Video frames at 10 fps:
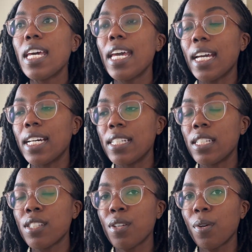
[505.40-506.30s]

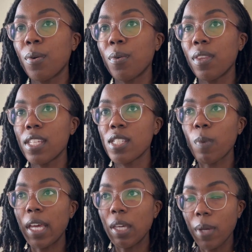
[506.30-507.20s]
And so this
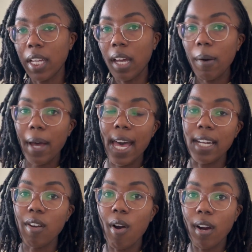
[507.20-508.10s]
way you can go
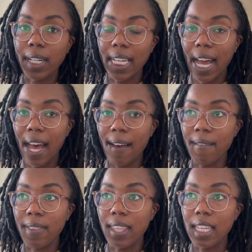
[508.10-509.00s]
ahead and already
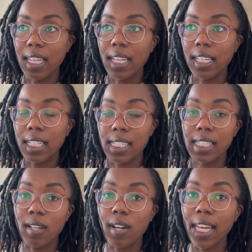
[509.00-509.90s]
have the
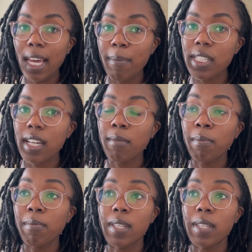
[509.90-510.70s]
listing on Amazon.